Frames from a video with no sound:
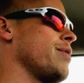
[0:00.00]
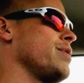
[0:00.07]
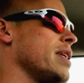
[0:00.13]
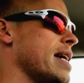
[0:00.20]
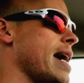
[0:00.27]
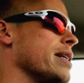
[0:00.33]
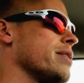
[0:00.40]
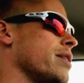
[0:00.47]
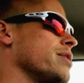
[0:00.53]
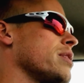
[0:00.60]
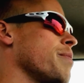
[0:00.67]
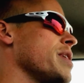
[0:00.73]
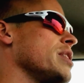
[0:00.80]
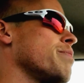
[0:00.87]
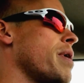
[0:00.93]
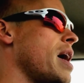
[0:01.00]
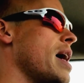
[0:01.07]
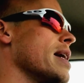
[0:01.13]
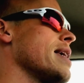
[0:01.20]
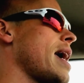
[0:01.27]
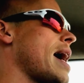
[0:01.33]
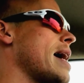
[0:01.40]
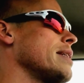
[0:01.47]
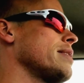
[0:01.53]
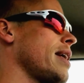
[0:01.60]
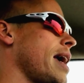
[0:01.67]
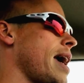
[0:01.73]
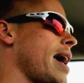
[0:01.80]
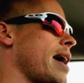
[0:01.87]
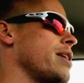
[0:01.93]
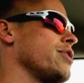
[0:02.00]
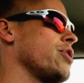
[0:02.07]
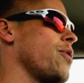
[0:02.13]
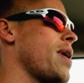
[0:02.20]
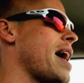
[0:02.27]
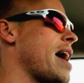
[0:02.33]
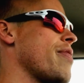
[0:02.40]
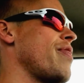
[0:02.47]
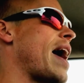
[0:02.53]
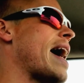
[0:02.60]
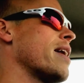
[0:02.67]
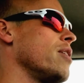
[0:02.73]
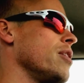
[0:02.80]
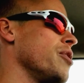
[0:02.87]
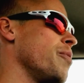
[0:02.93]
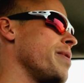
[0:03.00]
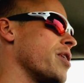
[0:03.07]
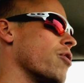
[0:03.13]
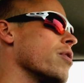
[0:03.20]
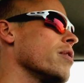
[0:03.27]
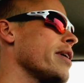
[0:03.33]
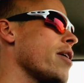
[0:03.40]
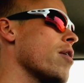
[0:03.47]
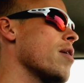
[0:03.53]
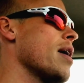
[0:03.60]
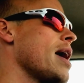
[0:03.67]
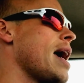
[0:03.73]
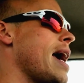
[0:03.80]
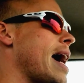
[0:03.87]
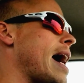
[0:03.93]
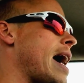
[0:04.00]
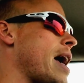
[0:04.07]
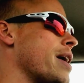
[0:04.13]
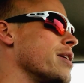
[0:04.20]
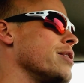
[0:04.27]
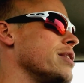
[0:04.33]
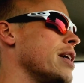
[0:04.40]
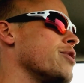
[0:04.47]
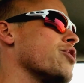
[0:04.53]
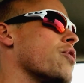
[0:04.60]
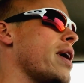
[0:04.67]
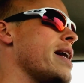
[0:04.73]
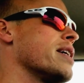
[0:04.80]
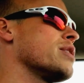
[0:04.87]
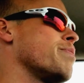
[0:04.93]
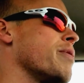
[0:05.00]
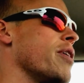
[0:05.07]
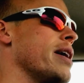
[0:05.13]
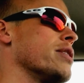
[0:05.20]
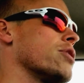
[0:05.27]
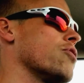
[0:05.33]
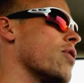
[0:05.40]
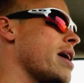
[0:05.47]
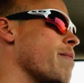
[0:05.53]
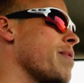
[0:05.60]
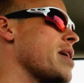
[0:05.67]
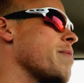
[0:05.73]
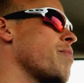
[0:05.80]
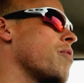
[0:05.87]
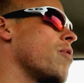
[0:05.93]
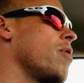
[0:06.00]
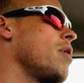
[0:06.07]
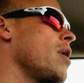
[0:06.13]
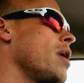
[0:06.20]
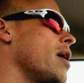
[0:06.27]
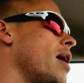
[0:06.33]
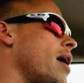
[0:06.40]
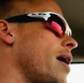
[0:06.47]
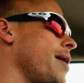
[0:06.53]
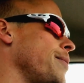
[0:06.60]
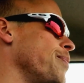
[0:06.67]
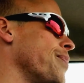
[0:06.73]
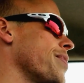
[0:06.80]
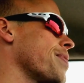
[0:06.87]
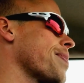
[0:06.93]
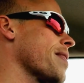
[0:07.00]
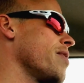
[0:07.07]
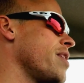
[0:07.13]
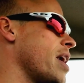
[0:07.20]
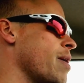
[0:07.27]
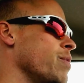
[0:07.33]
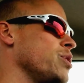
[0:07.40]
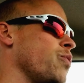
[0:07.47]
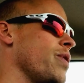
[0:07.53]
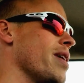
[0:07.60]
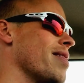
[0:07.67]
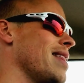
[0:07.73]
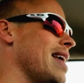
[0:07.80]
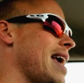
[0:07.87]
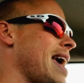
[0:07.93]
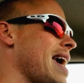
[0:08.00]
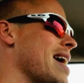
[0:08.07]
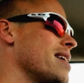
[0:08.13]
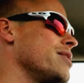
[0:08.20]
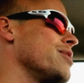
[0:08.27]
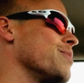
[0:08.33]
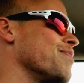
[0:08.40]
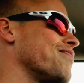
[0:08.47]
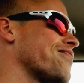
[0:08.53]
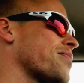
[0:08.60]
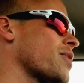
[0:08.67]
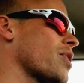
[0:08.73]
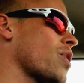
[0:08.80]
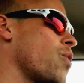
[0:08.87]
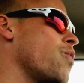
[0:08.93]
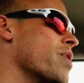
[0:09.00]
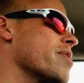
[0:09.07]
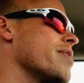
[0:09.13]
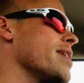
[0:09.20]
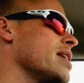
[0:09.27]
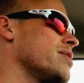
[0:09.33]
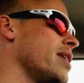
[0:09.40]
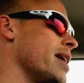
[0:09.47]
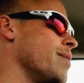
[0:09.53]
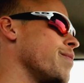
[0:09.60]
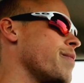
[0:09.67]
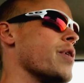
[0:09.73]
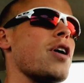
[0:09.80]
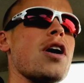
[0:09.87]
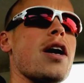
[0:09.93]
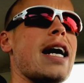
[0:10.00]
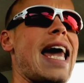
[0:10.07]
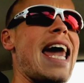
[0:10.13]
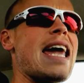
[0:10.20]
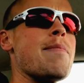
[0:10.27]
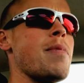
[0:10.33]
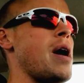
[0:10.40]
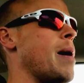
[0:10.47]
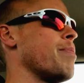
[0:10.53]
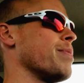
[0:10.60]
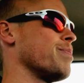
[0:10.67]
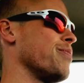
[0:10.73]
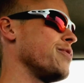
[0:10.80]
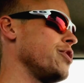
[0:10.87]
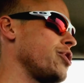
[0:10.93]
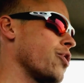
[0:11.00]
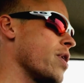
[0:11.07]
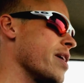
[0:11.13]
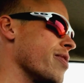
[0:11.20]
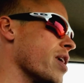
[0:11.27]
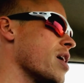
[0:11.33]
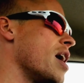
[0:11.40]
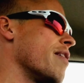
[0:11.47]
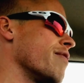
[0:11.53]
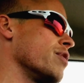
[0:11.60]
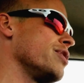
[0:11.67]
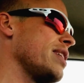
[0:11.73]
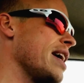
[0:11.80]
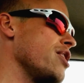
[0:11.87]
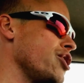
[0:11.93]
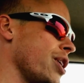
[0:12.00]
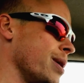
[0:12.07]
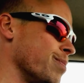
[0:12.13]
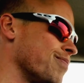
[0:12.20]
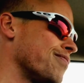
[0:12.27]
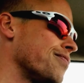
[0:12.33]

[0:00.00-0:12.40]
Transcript: was a guest on somebody's podcast, and so had that a little bit earlier, and that was a great experience, great people that I was with. And one of the things that came up during the conversation